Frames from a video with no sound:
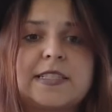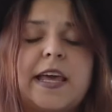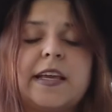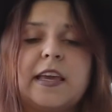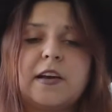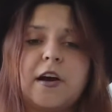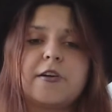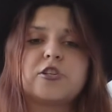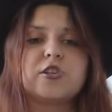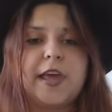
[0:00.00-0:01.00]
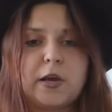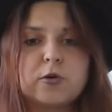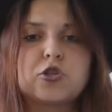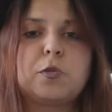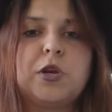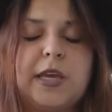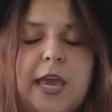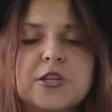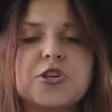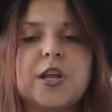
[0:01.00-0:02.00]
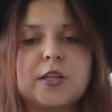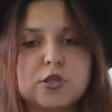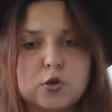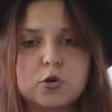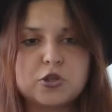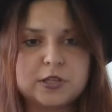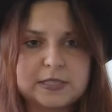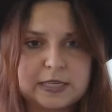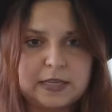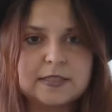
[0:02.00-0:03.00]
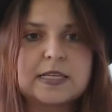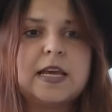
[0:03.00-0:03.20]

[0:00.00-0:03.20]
like encourage language communication and social skills